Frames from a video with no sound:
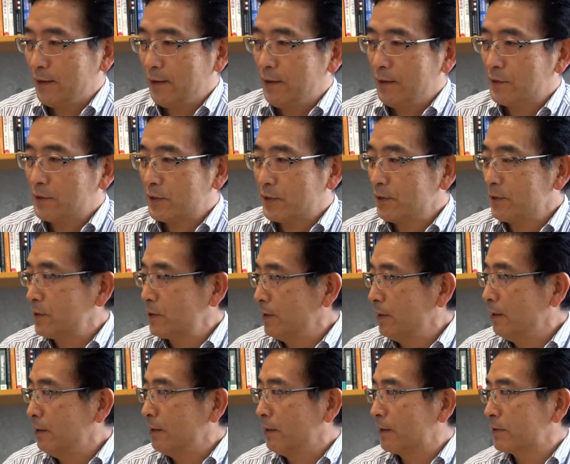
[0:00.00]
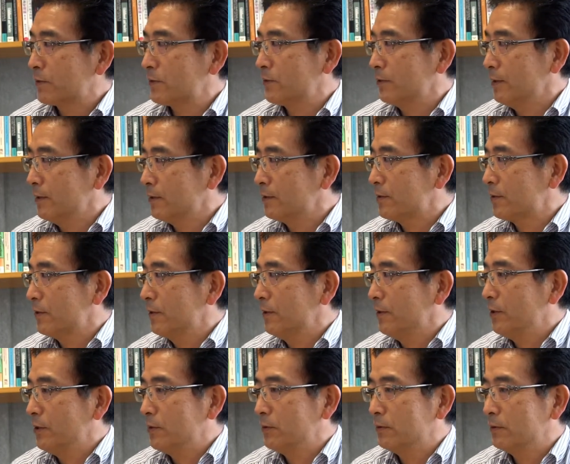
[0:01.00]
in such industries,
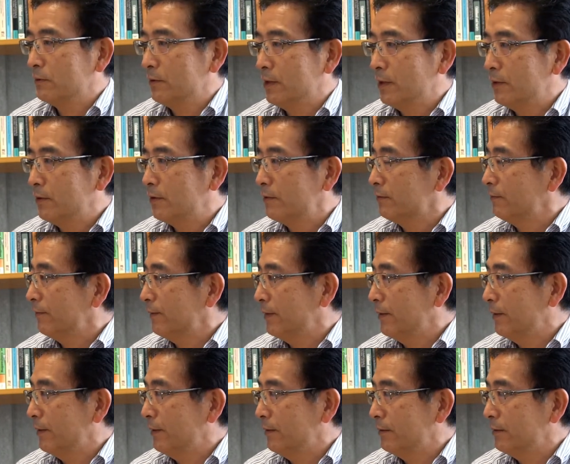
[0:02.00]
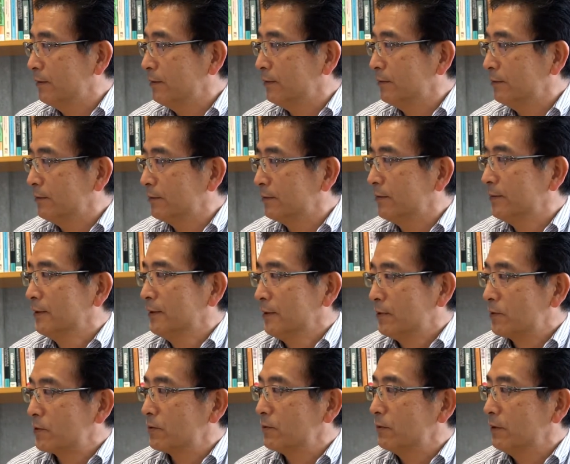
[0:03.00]
you need to find
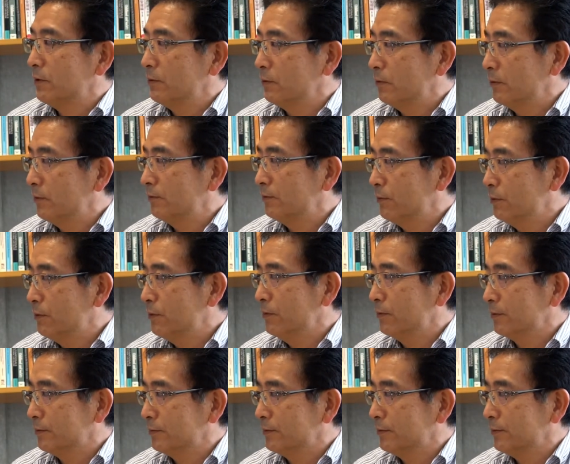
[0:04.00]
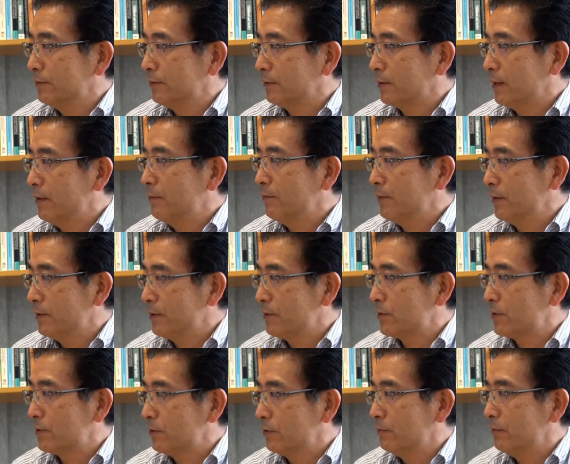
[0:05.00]
three or four
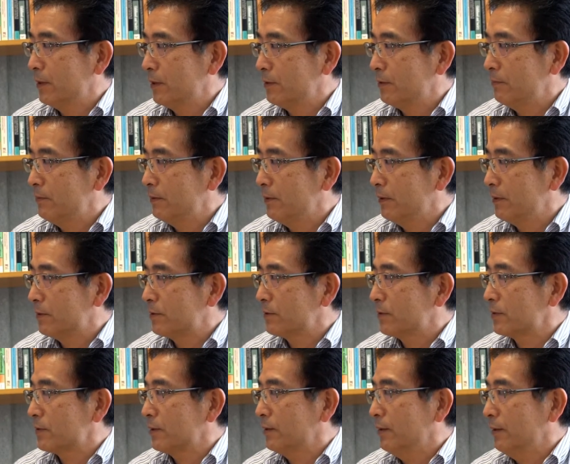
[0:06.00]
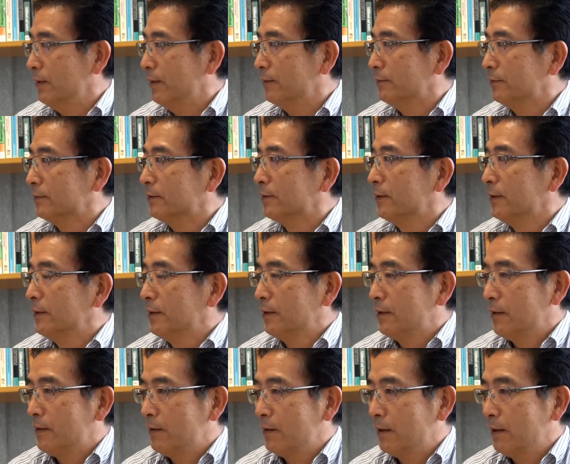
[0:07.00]
companies you might be interested in.
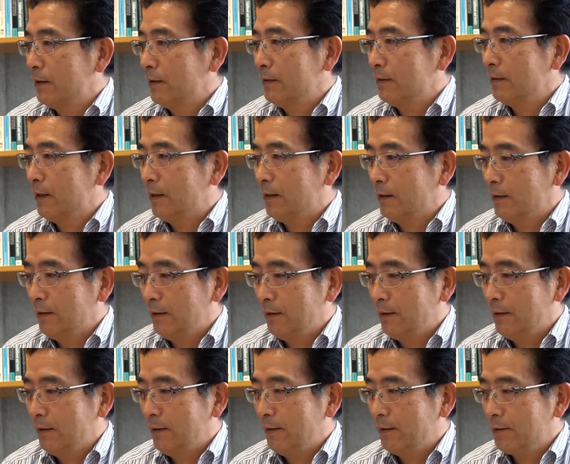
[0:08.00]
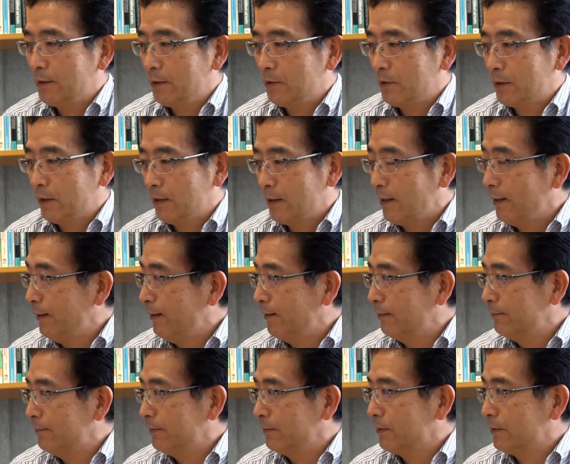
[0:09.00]
Then you can
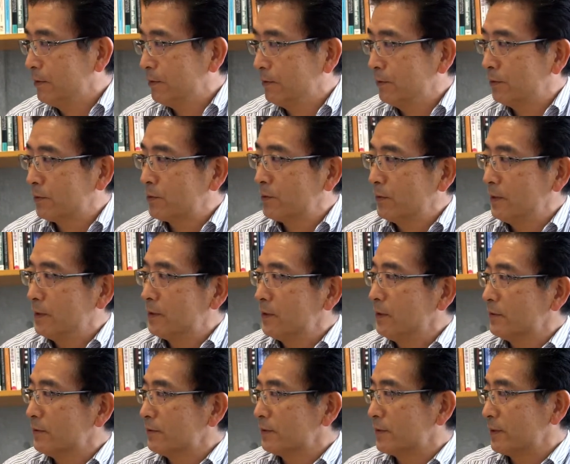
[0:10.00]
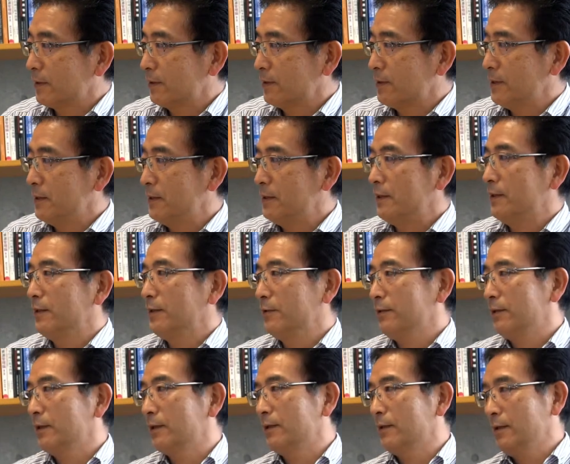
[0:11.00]
have 20 to 30
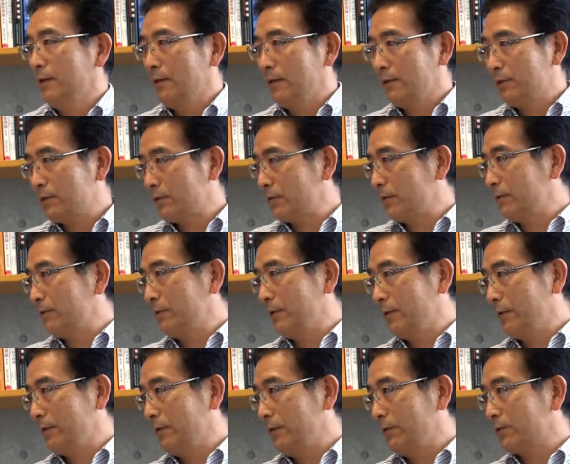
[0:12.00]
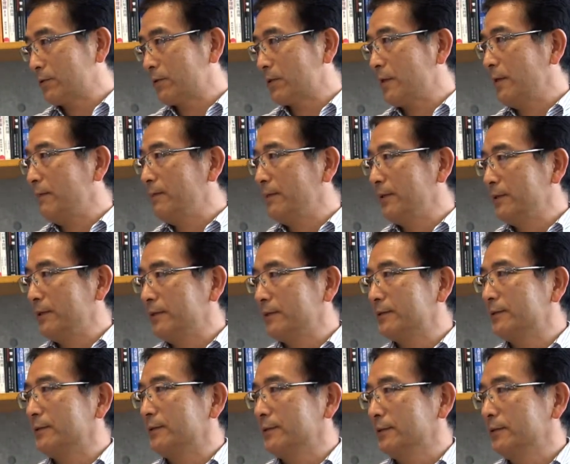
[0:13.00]
list of those
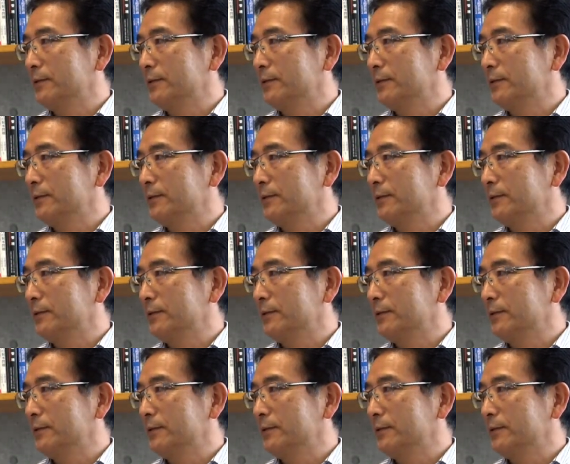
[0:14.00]
companies.